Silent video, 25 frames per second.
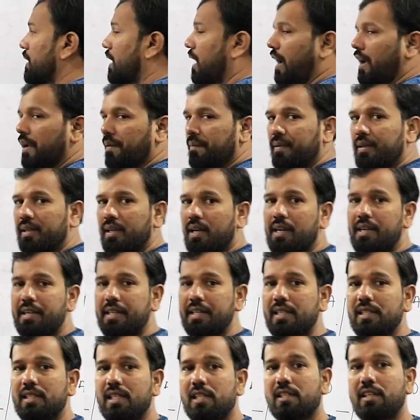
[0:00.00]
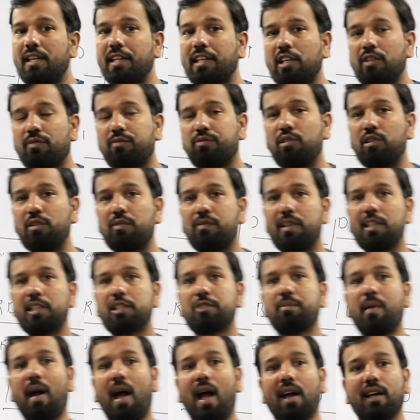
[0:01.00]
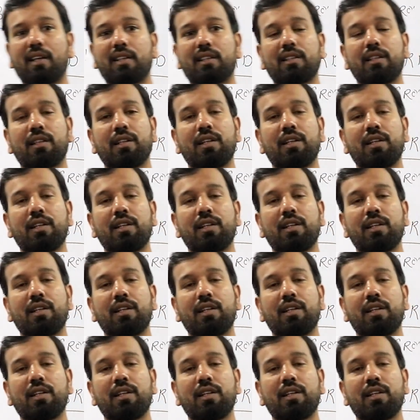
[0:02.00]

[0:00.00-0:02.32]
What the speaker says: IBRD is just like a full-fledged bank.